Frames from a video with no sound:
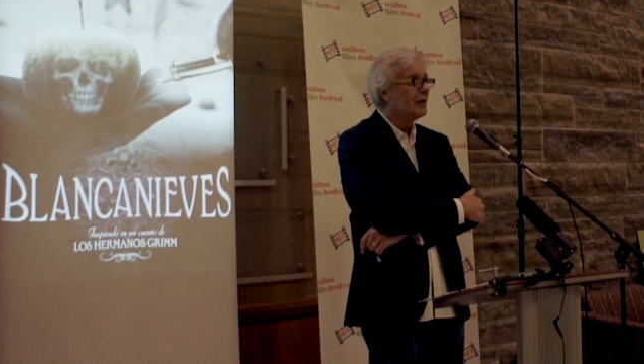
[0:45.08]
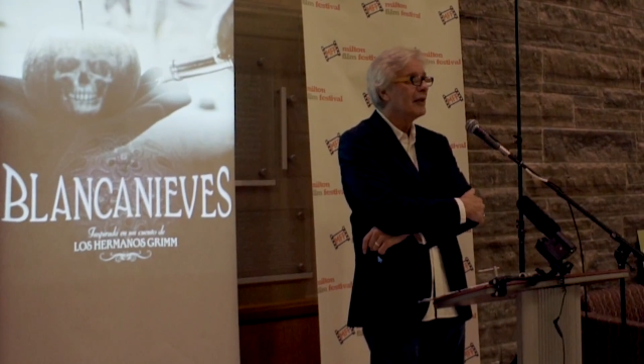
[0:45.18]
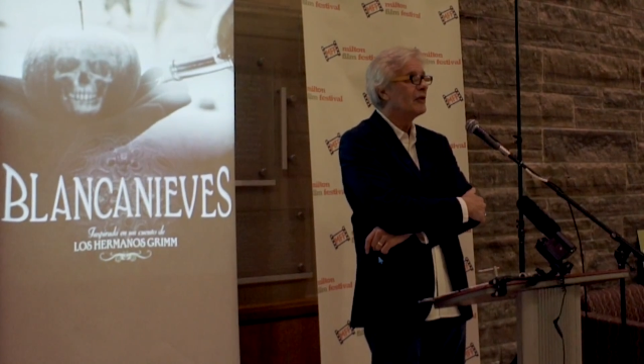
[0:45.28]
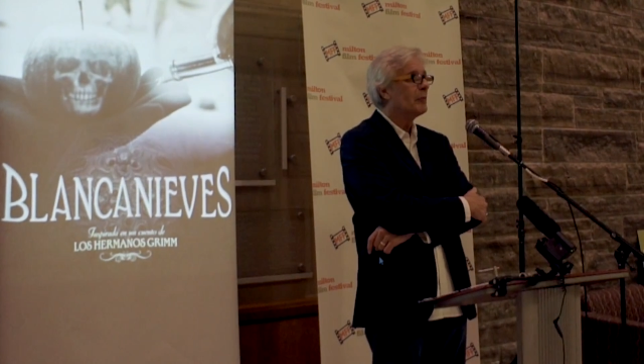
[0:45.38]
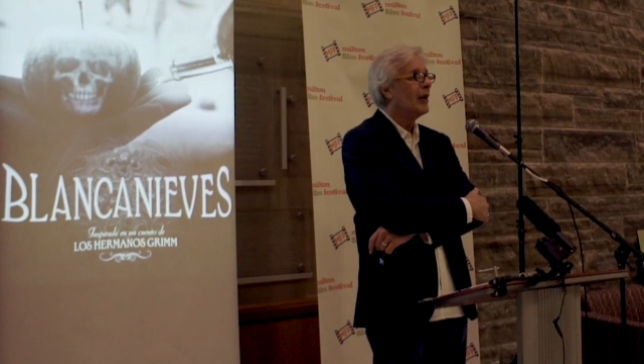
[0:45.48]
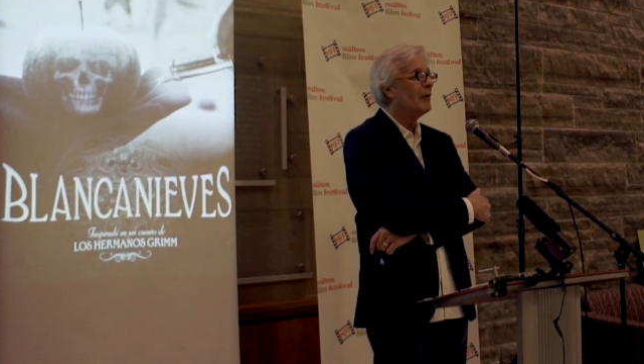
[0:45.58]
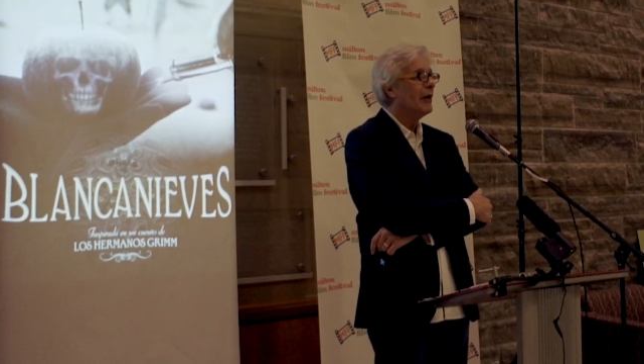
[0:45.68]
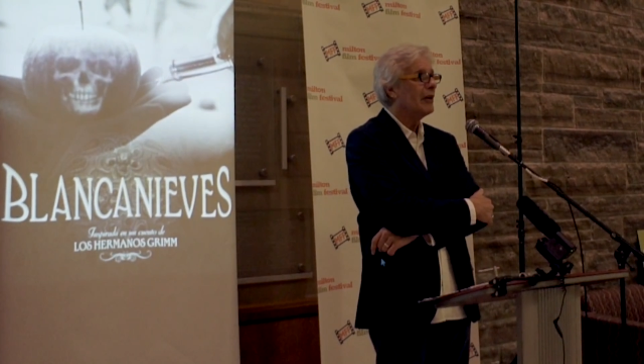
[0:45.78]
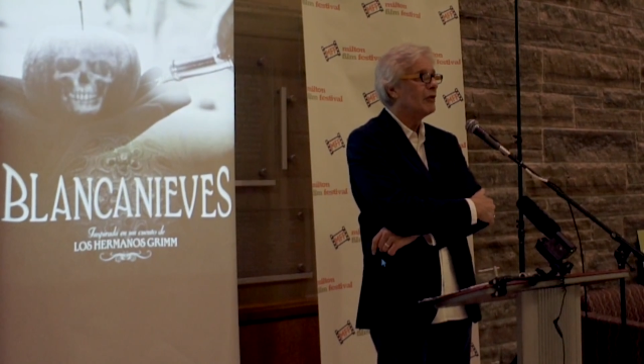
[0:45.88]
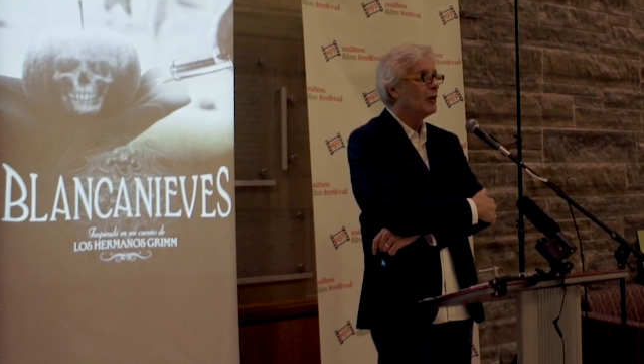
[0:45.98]
in
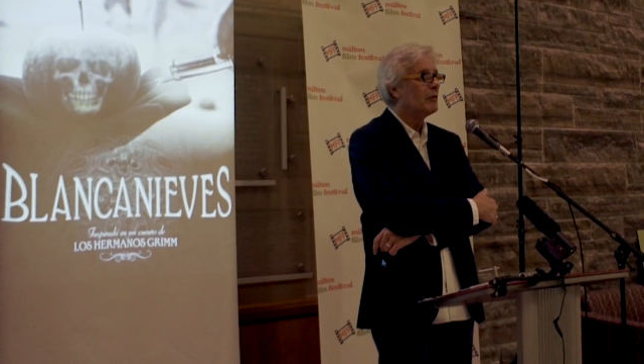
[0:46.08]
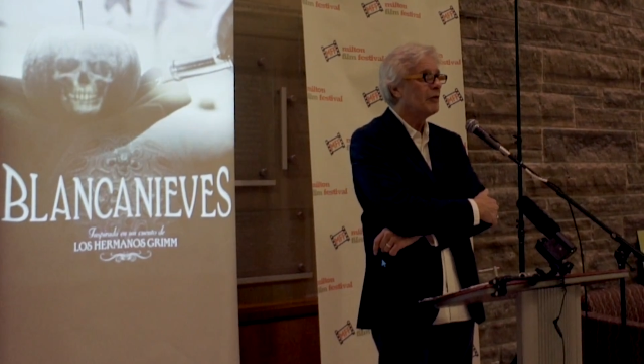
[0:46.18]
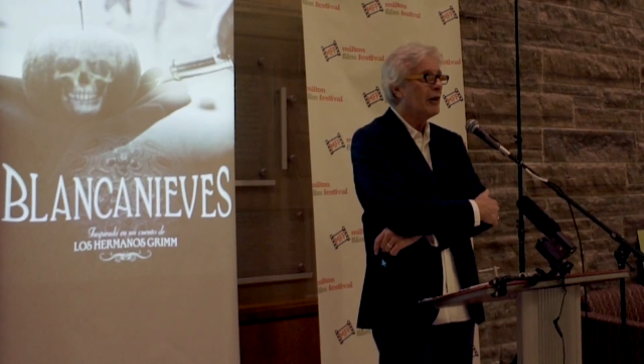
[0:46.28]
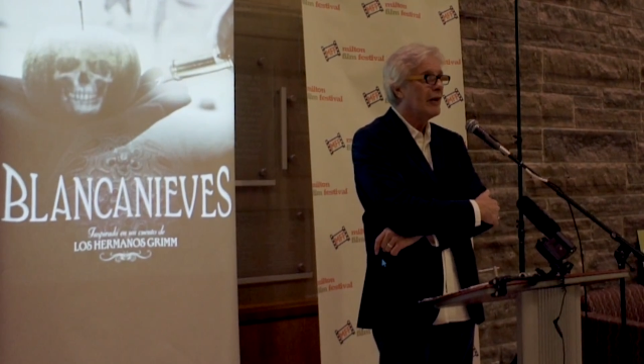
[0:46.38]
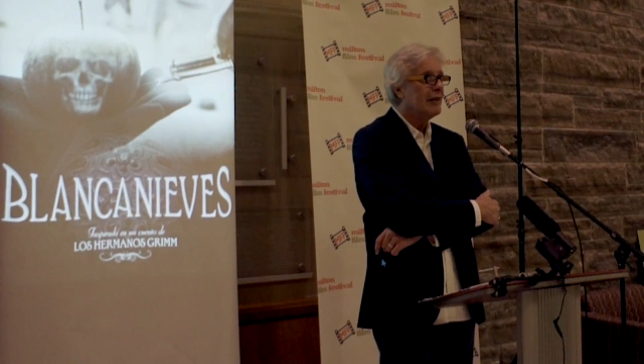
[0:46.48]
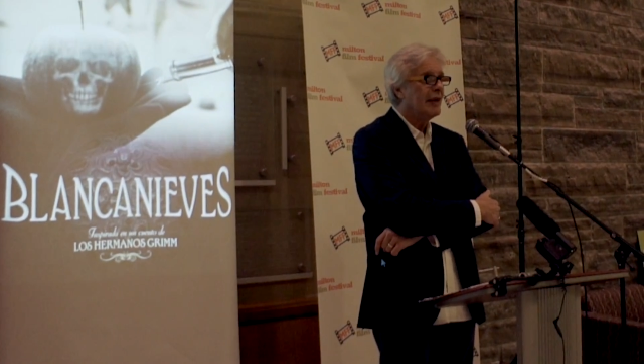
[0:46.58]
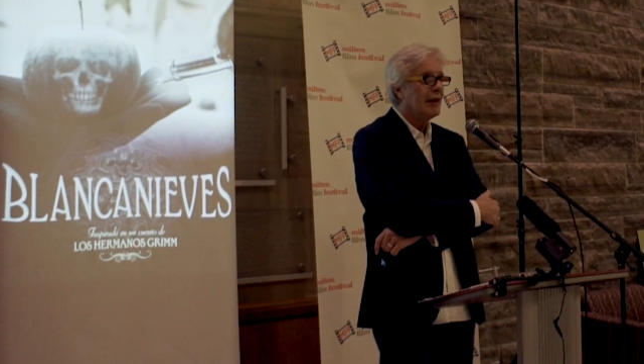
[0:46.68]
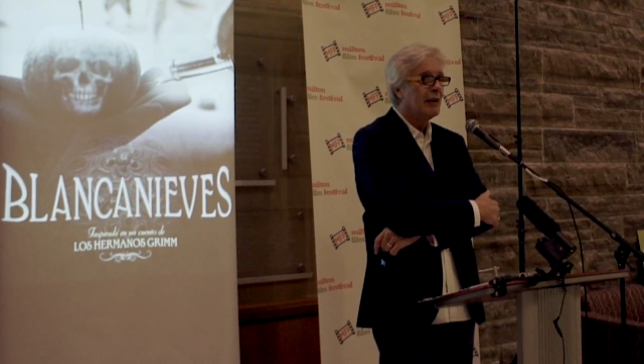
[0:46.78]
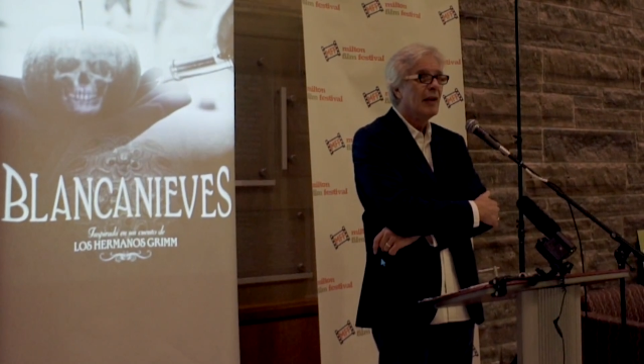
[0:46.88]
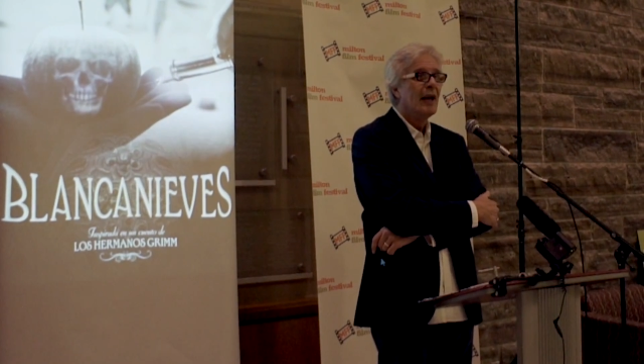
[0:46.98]
inspired by the Grimm's fairy
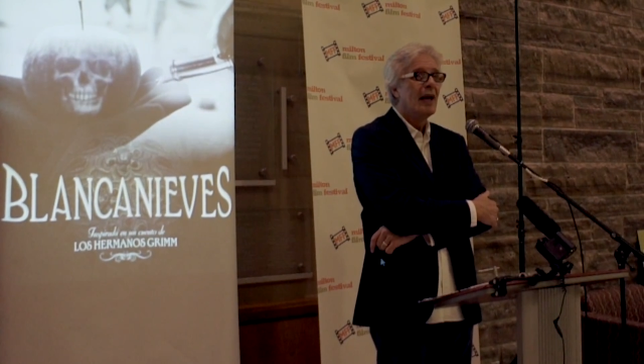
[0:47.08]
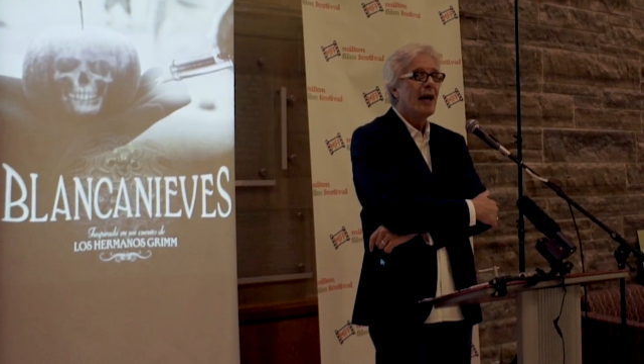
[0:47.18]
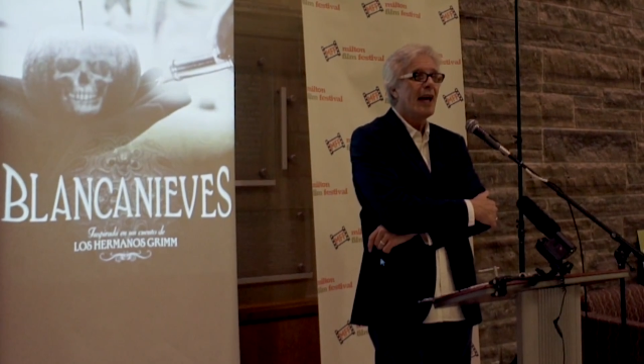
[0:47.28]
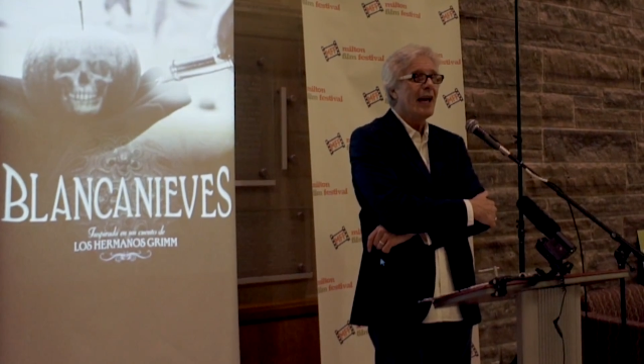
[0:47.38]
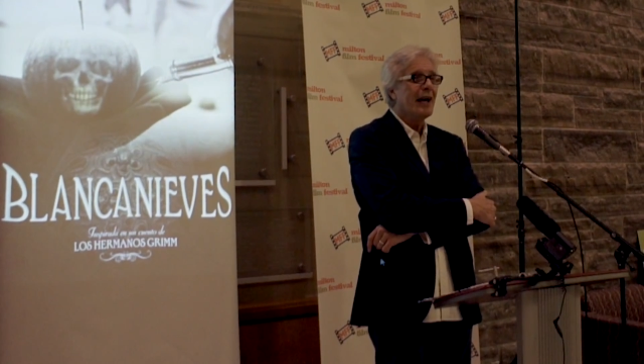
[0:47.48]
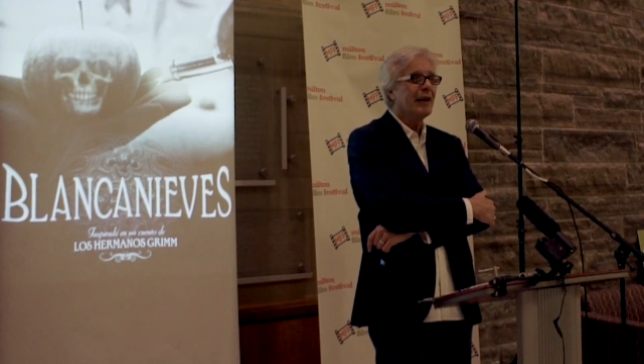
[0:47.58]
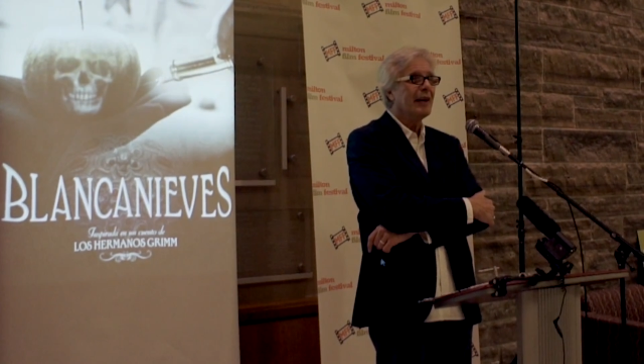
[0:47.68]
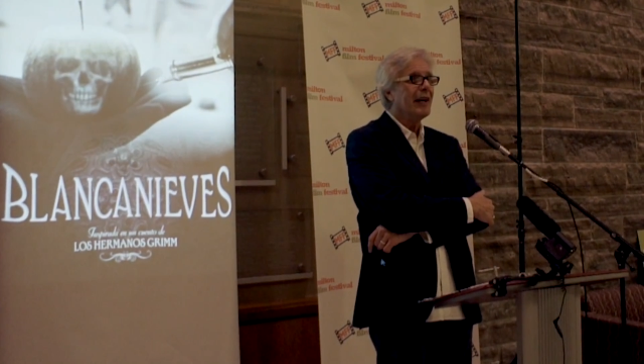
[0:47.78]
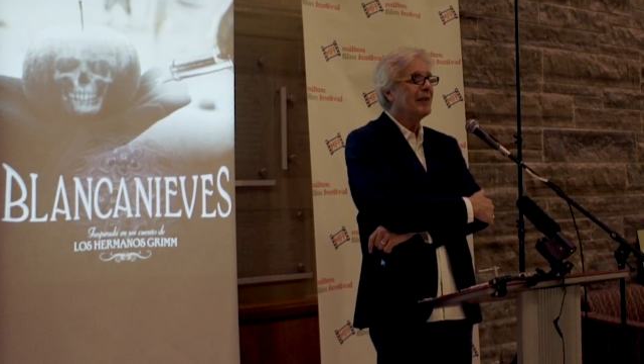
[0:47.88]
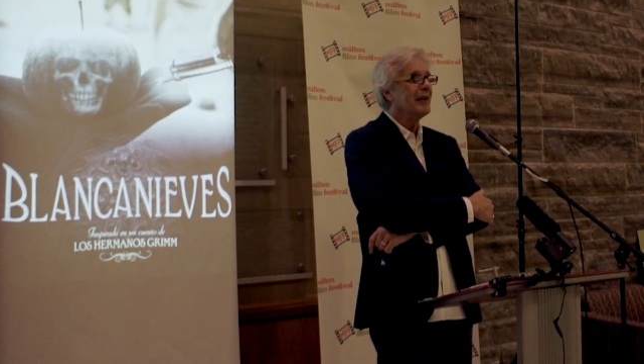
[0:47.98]
tale
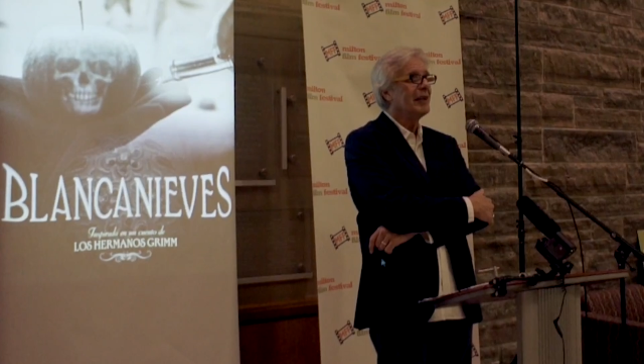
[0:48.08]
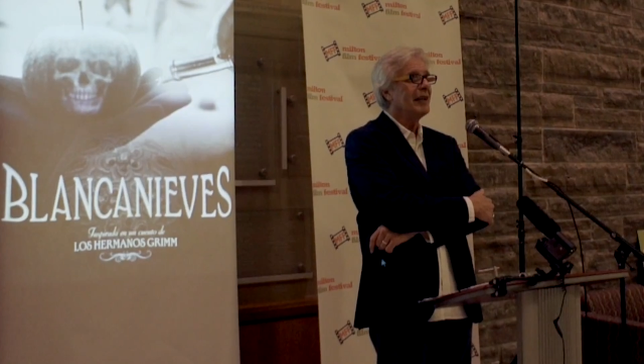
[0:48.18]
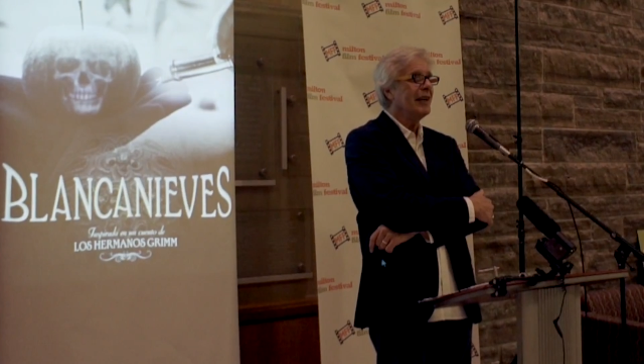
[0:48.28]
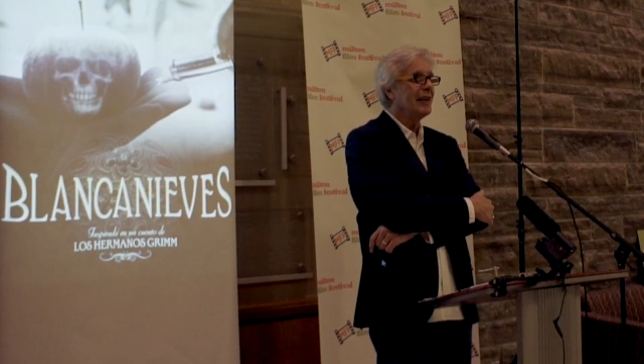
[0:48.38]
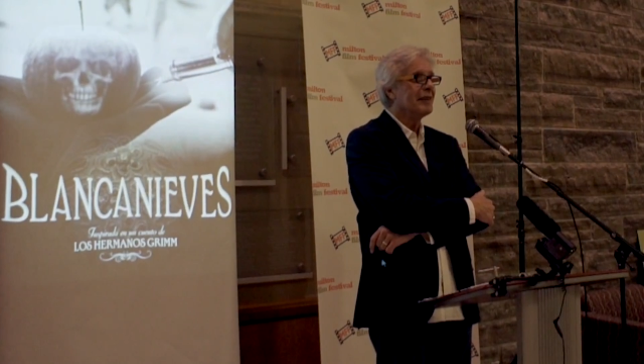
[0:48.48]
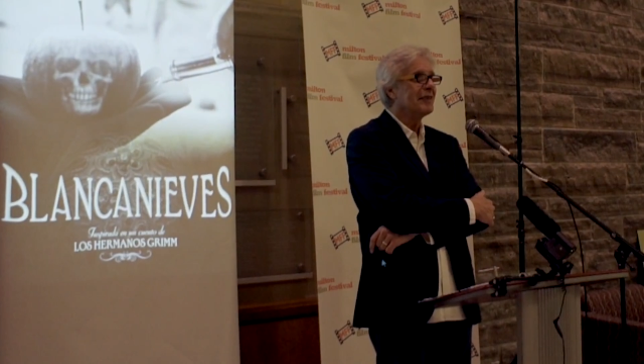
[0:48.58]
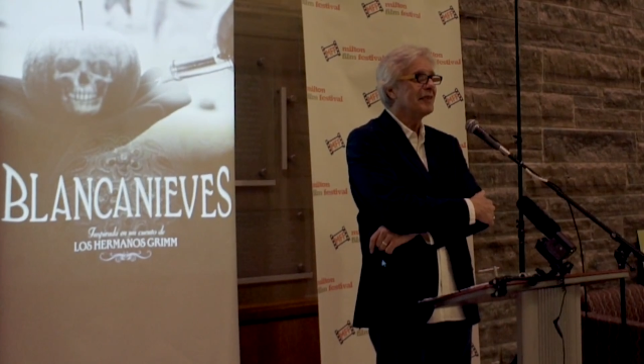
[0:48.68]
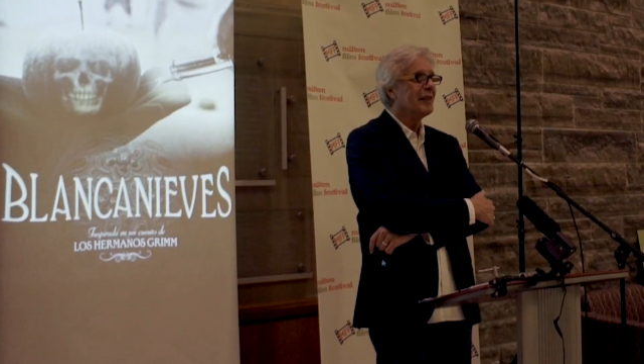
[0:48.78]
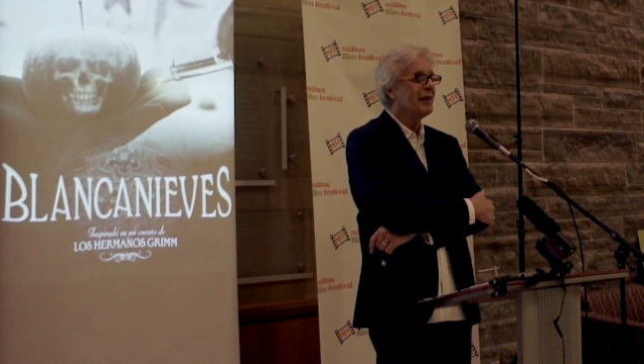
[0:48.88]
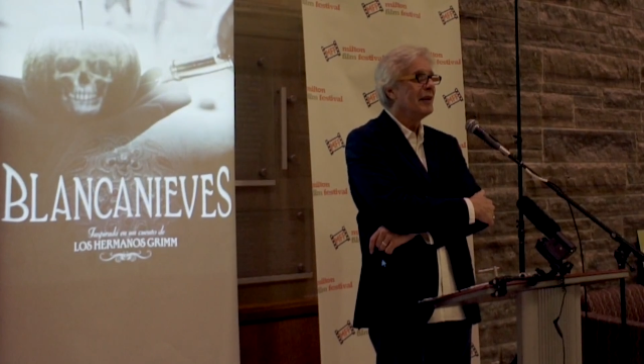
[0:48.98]
and I think
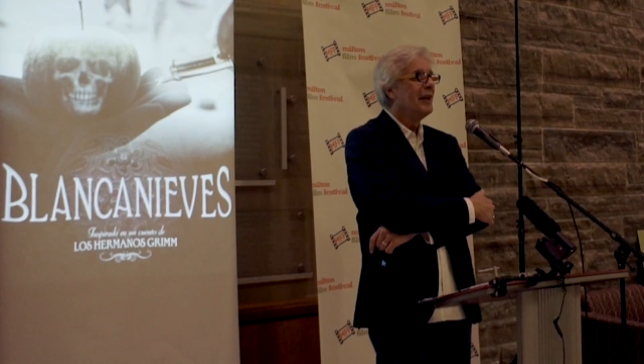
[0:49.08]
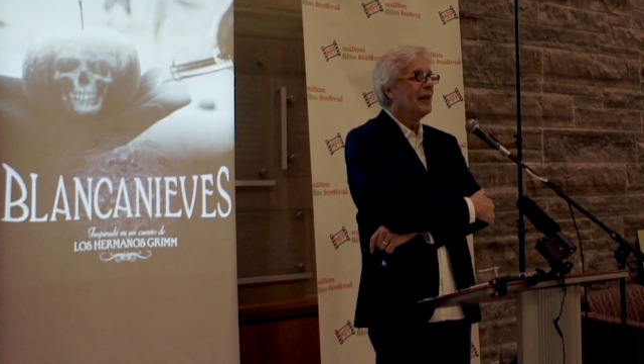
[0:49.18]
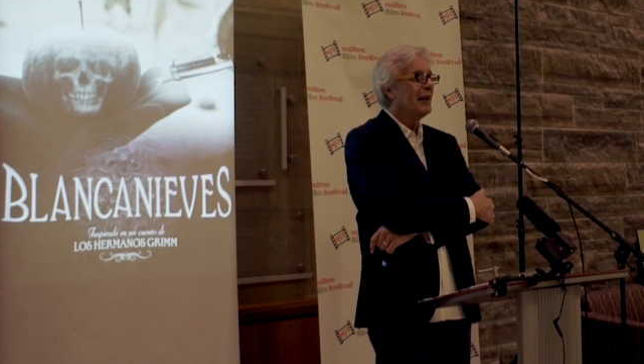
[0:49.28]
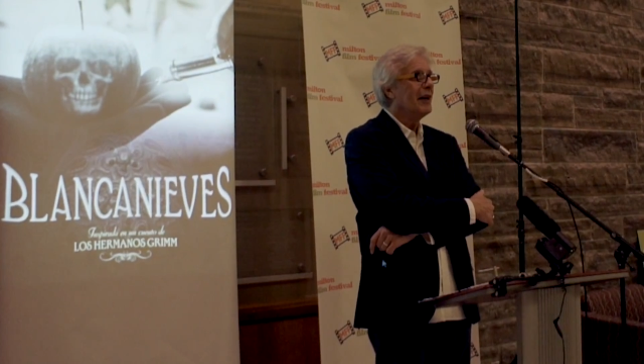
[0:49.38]
it's uh,